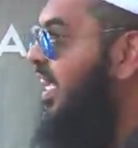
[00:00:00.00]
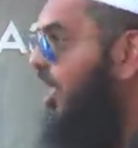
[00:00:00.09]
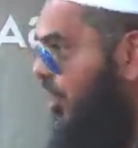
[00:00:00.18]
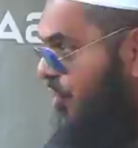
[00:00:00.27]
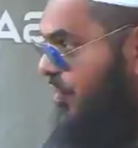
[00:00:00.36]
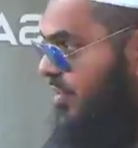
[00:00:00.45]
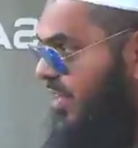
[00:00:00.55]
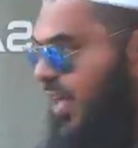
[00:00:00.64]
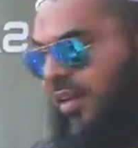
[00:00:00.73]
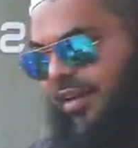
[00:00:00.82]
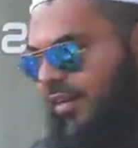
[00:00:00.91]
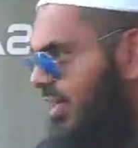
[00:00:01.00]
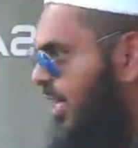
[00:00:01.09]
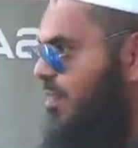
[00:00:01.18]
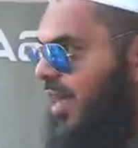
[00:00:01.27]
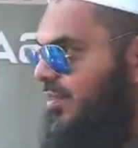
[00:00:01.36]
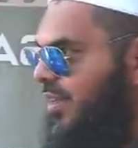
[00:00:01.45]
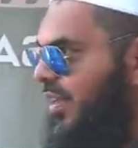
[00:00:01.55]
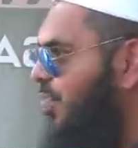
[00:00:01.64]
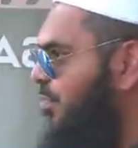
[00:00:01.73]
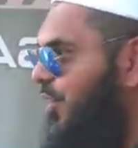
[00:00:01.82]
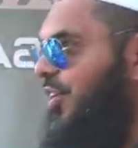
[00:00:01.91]
If it's not clear, keep
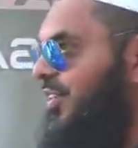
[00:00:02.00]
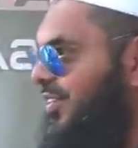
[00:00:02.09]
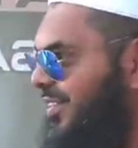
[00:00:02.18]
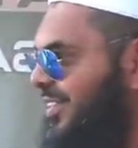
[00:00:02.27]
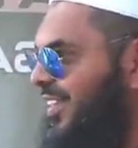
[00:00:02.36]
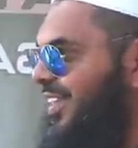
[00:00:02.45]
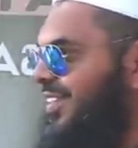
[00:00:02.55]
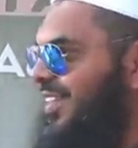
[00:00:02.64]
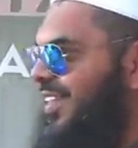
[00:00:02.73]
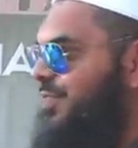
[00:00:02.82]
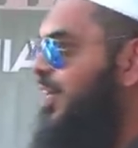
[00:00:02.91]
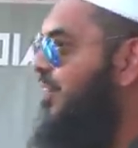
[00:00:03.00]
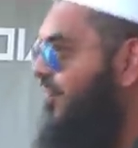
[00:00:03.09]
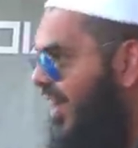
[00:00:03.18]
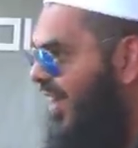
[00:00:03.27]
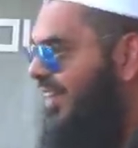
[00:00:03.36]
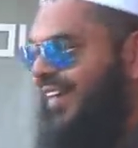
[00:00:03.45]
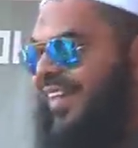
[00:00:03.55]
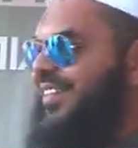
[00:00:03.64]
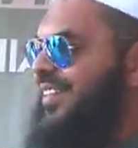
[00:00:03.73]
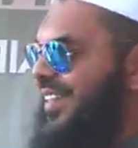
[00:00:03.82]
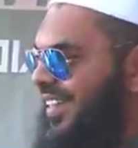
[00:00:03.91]
asking. I'm here. Oh. So. oh. But if not,
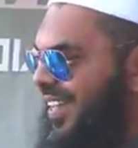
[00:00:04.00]
next.